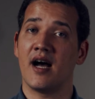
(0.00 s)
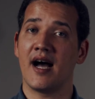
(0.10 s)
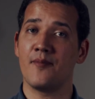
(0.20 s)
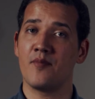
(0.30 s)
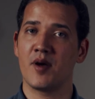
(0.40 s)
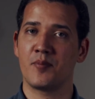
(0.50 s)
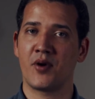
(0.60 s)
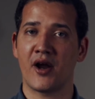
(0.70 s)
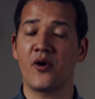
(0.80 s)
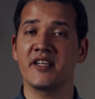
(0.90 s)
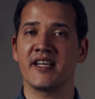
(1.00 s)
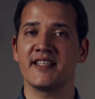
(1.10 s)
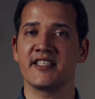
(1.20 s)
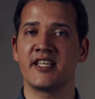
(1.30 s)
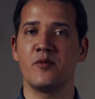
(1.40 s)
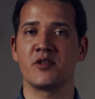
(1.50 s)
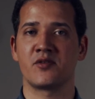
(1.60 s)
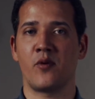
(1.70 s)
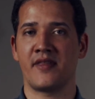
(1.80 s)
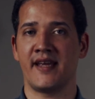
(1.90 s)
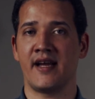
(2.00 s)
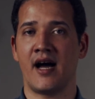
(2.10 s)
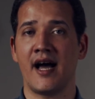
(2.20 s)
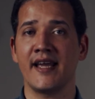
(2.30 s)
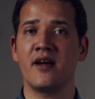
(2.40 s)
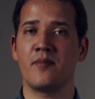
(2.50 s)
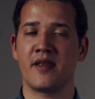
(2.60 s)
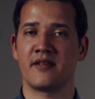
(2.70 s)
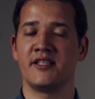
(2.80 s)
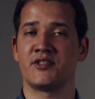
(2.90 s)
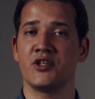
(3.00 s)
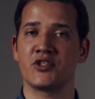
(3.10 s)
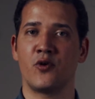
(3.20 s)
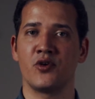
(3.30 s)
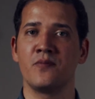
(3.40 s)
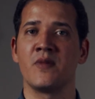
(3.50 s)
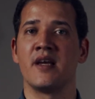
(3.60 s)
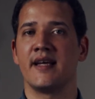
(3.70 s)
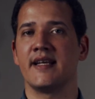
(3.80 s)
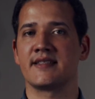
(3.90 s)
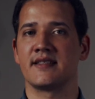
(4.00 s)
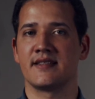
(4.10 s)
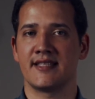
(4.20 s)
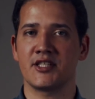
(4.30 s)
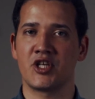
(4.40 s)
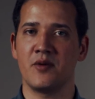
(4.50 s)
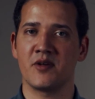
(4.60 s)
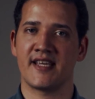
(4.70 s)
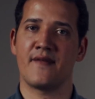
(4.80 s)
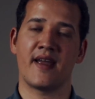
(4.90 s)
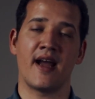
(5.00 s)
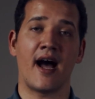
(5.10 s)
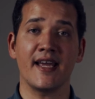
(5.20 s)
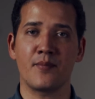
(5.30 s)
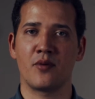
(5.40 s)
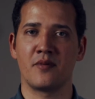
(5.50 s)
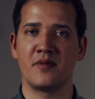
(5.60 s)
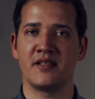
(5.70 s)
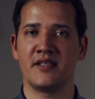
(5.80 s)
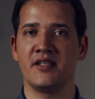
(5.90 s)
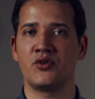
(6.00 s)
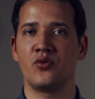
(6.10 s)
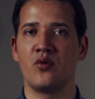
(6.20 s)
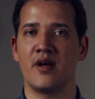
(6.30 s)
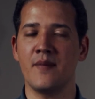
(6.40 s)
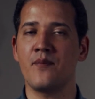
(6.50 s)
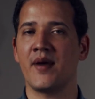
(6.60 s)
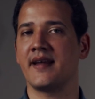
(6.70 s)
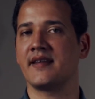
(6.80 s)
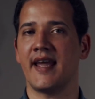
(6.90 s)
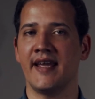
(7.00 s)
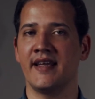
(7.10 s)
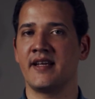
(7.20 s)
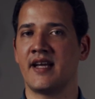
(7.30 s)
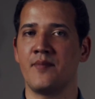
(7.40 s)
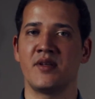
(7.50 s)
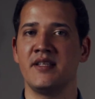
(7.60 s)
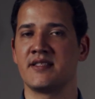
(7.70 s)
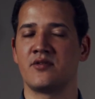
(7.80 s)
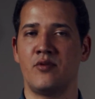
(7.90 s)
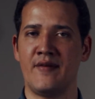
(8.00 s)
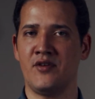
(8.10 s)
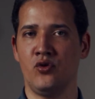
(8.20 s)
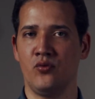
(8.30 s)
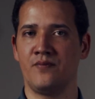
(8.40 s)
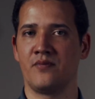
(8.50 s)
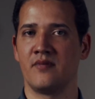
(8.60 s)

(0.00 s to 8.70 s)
I'm prioritizing keywords with a higher monthly search volume, as such keywords have a higher probability to impact a company's revenue.